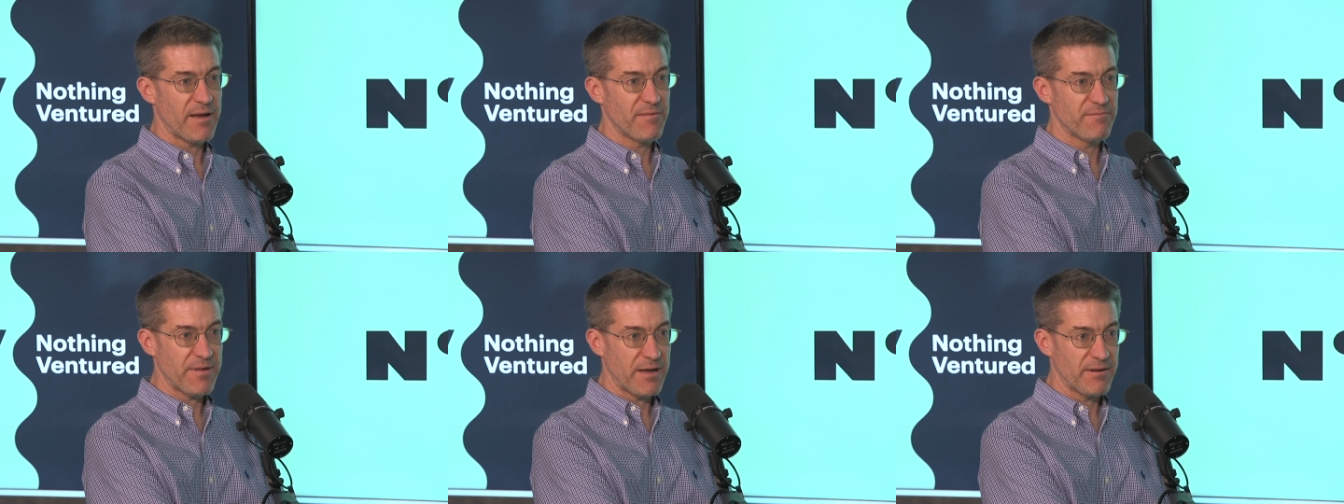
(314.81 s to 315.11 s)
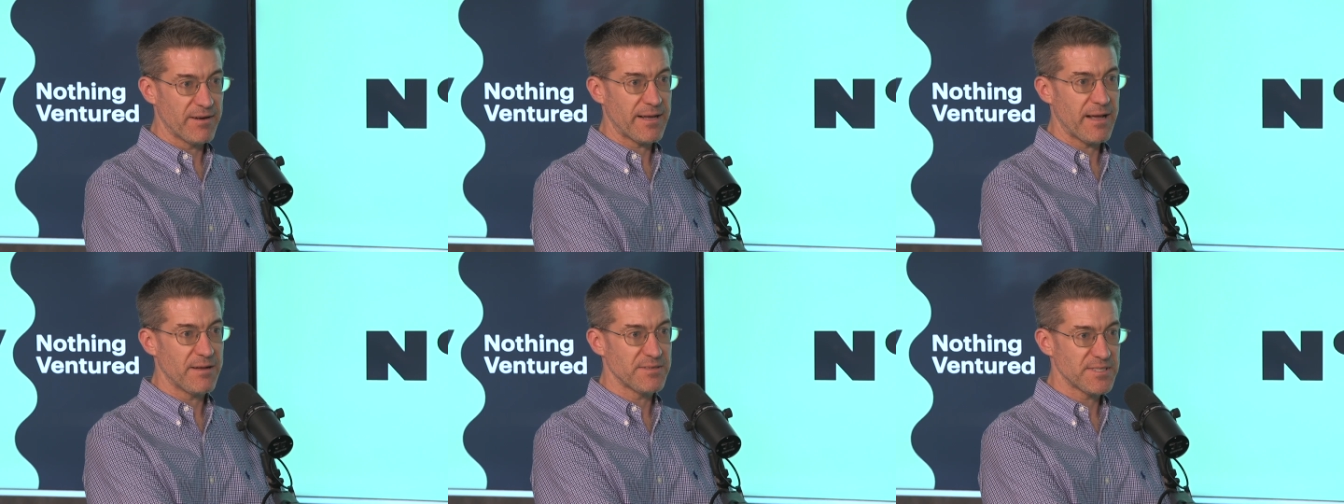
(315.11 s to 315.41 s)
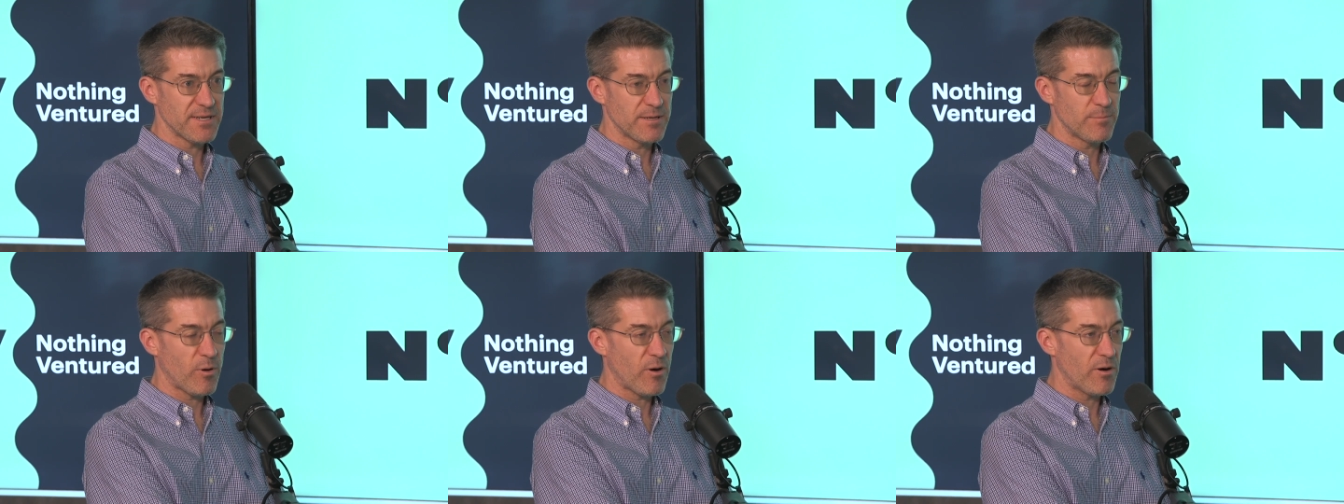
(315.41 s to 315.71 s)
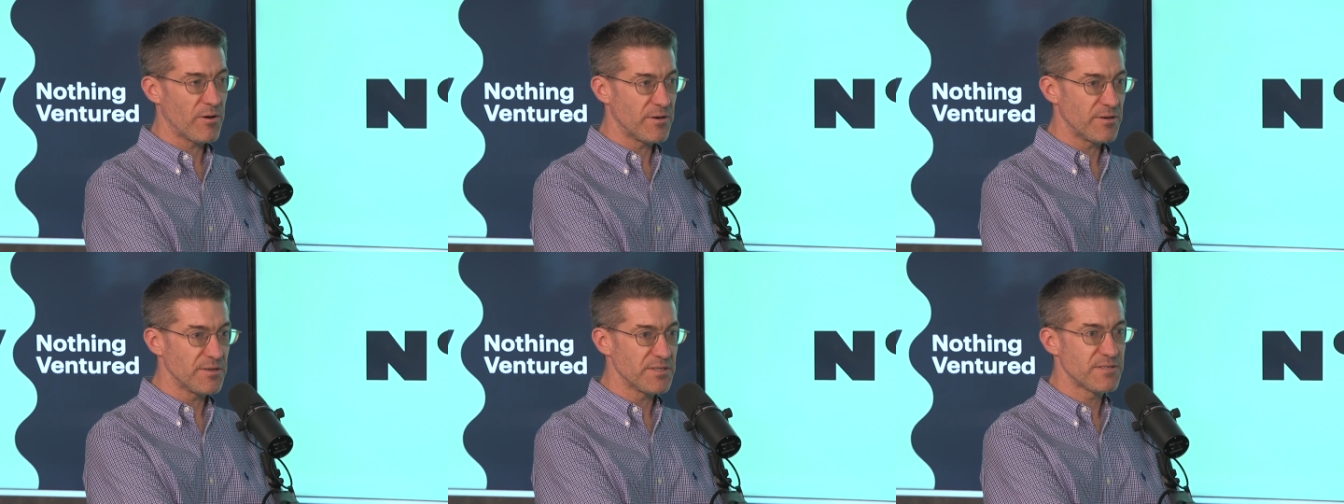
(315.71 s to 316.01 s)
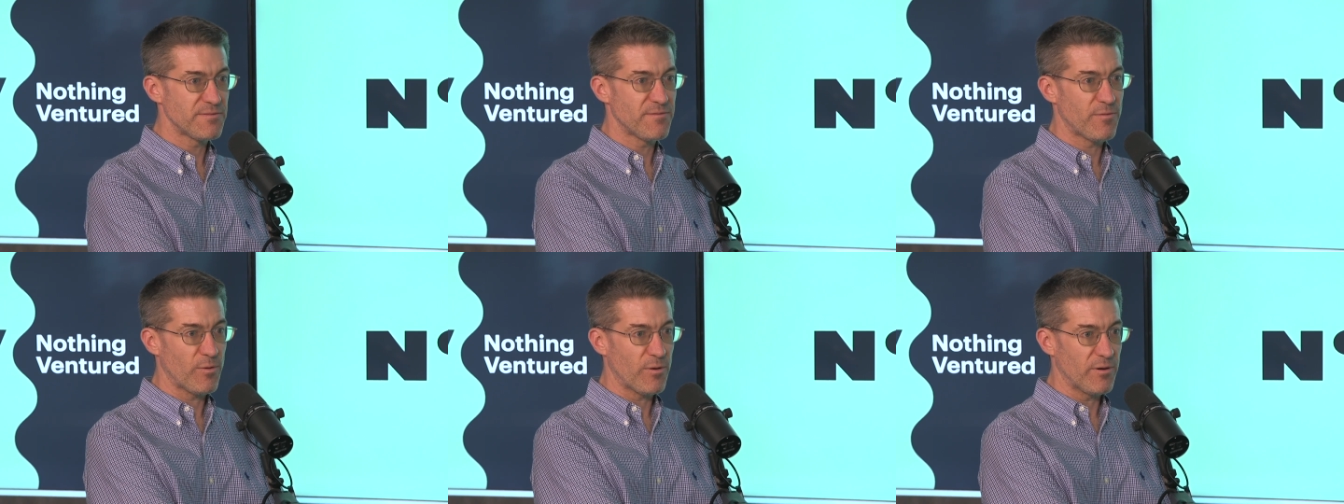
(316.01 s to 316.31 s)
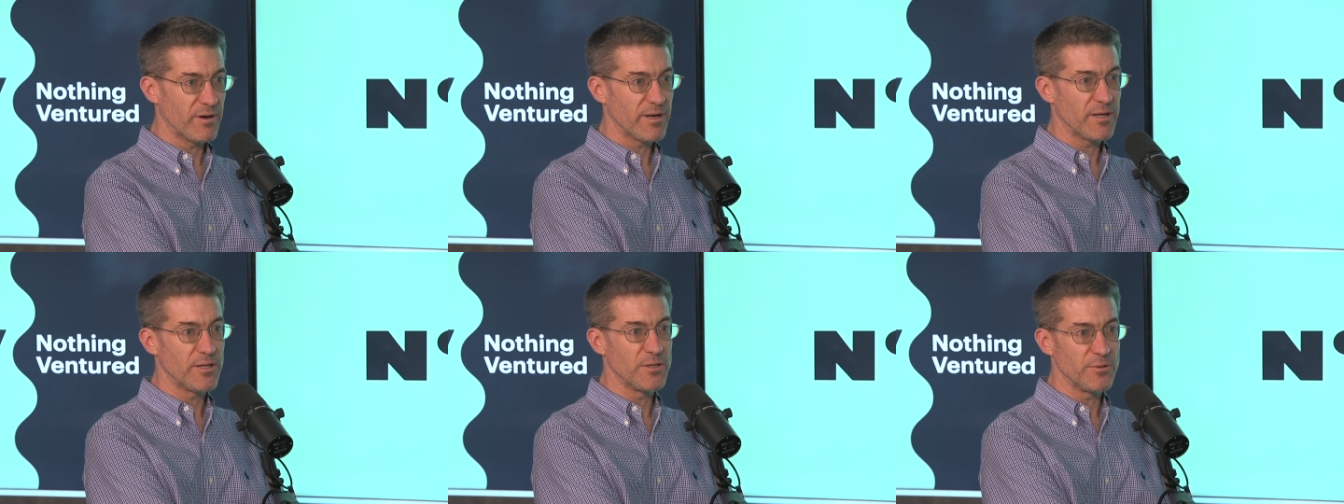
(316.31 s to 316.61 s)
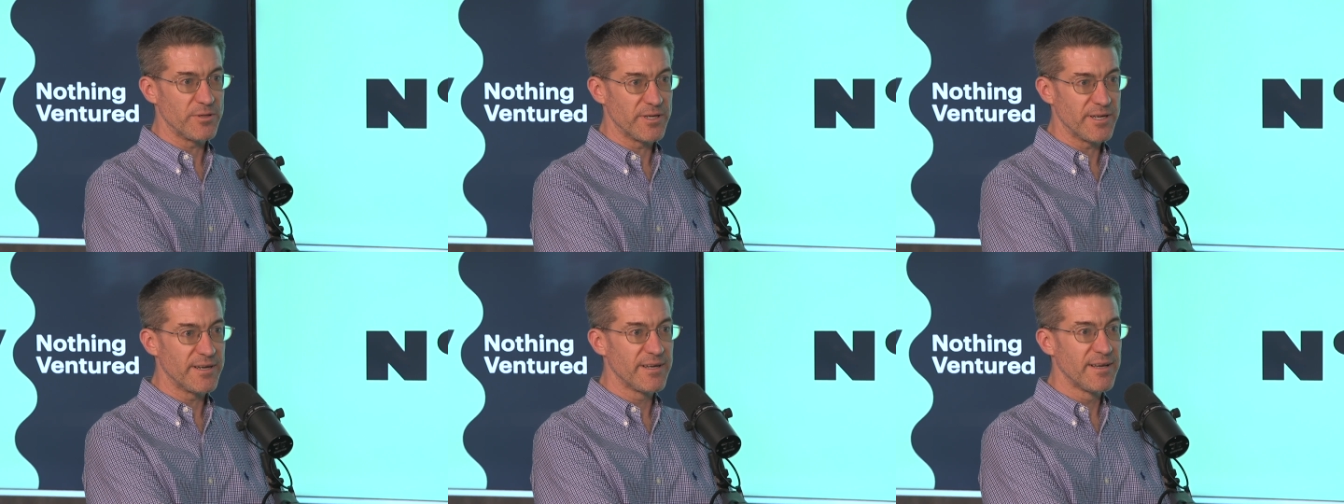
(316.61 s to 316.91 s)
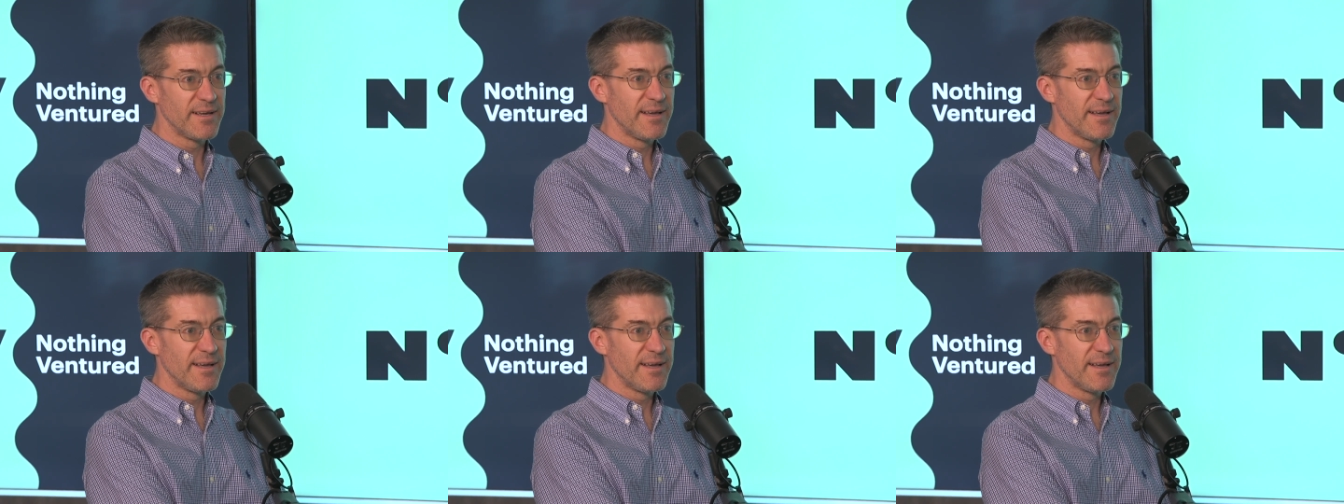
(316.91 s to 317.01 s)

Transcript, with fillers: founding outside partners for Included.